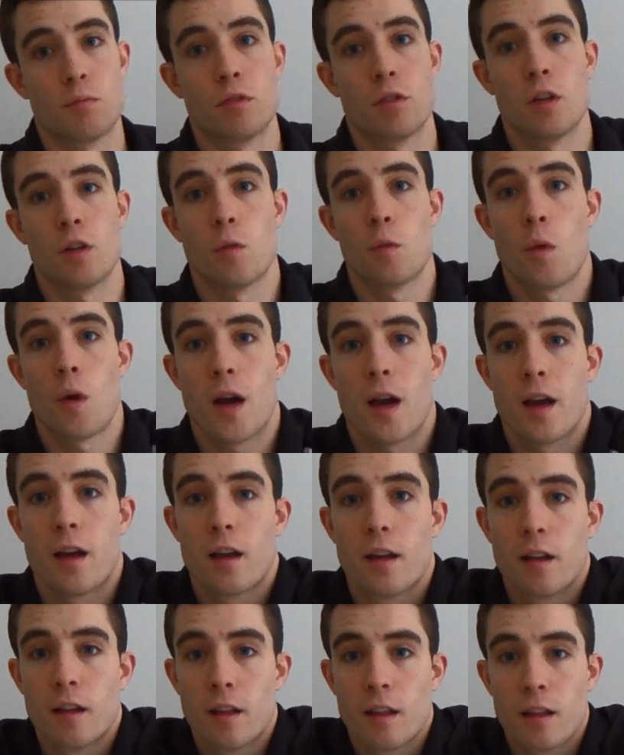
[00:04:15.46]
pretty
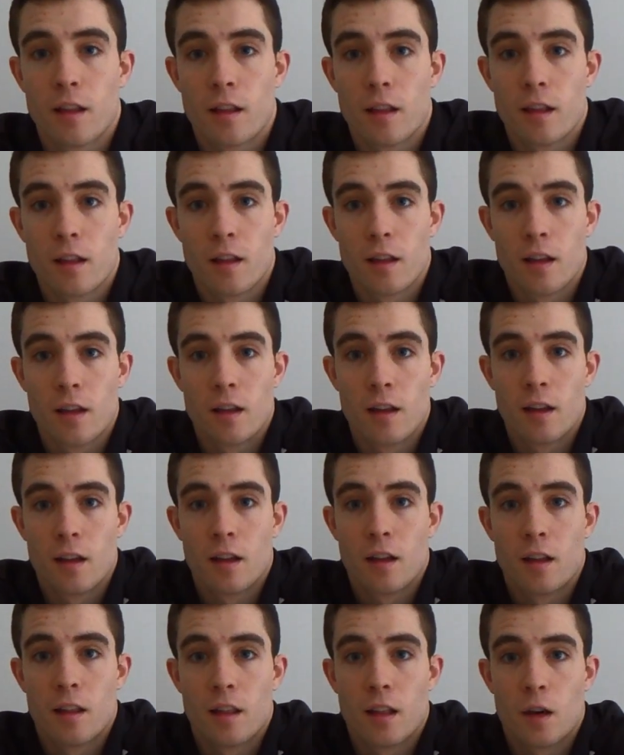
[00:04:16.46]
wet.
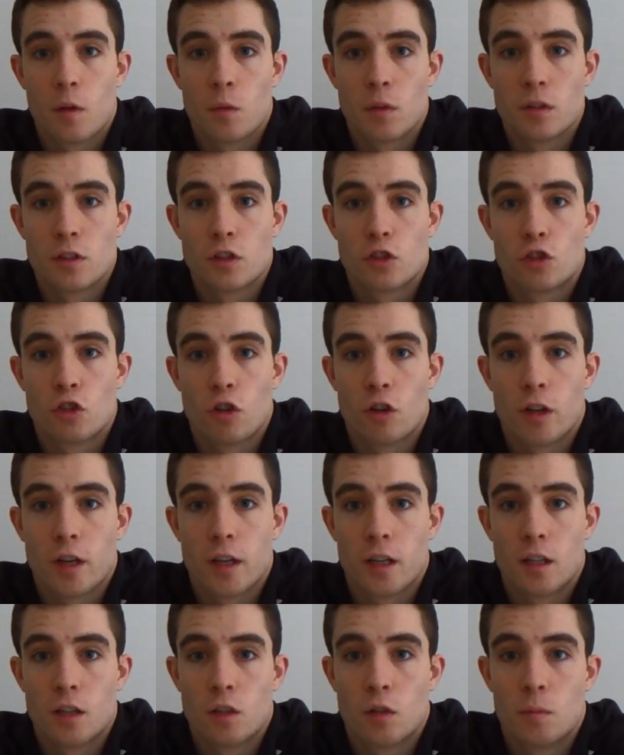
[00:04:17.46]
That one's
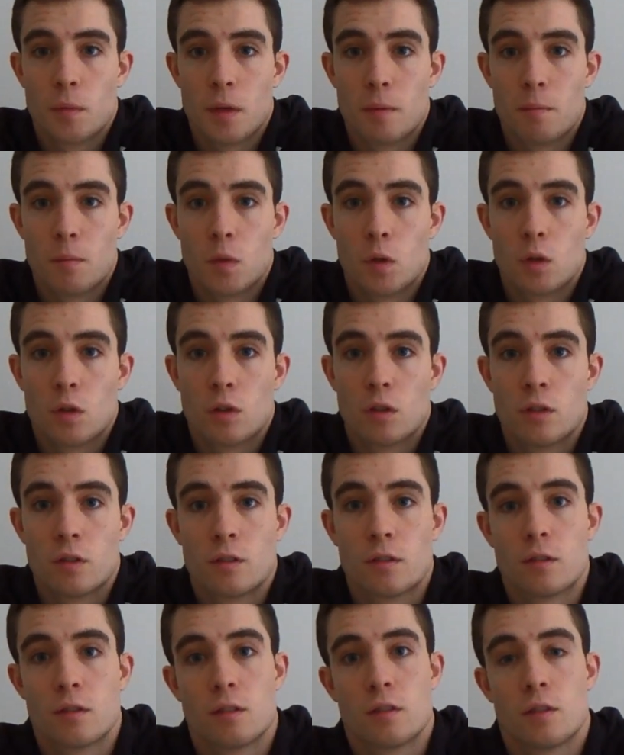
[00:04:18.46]
drying a little bit more.
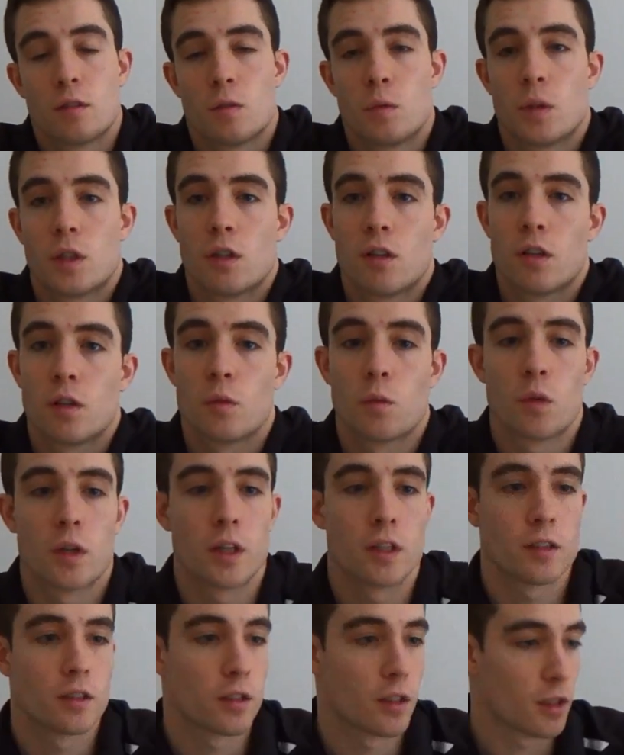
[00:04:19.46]
We kind of
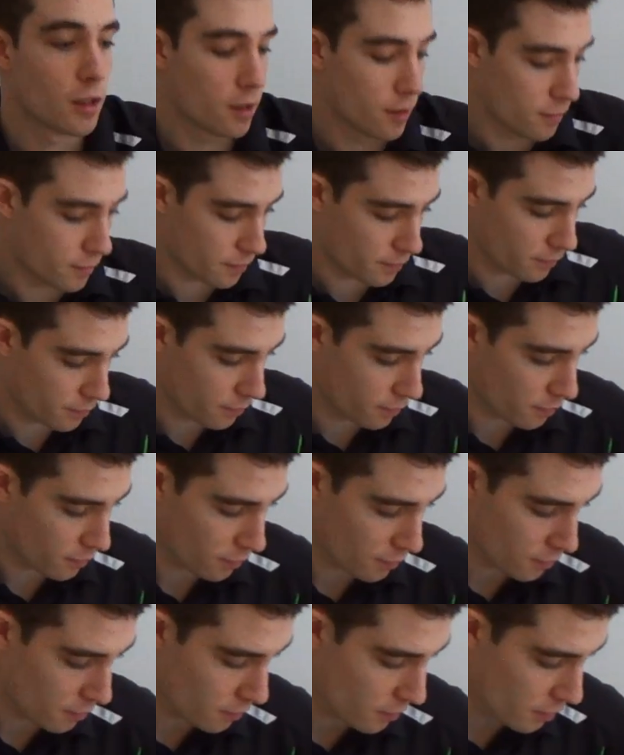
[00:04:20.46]
want it to
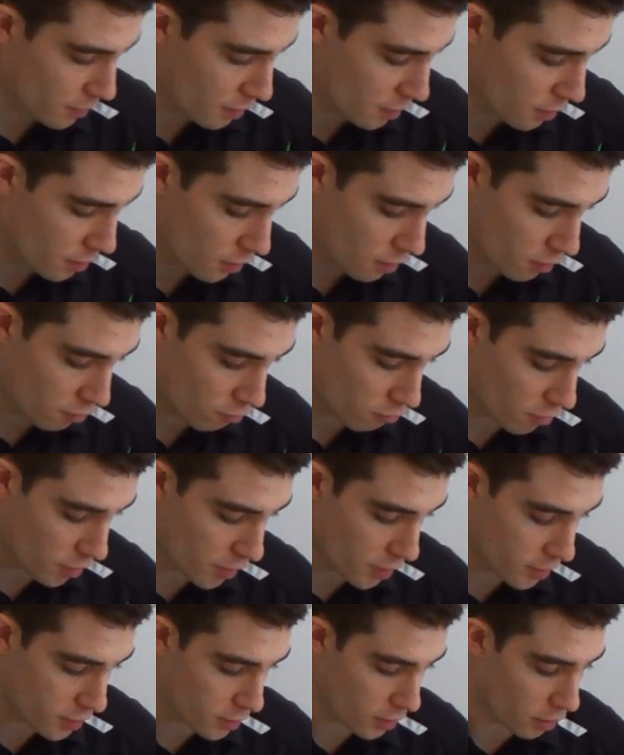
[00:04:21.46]

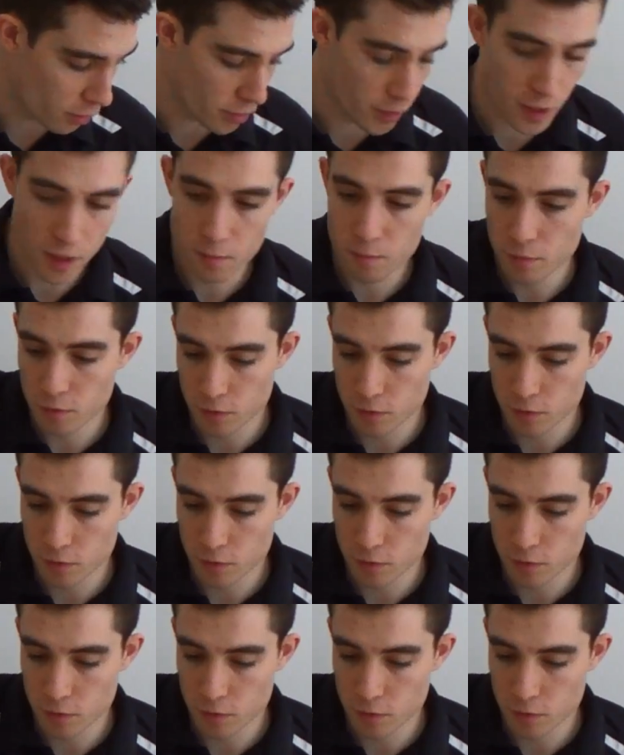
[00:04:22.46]
really soak in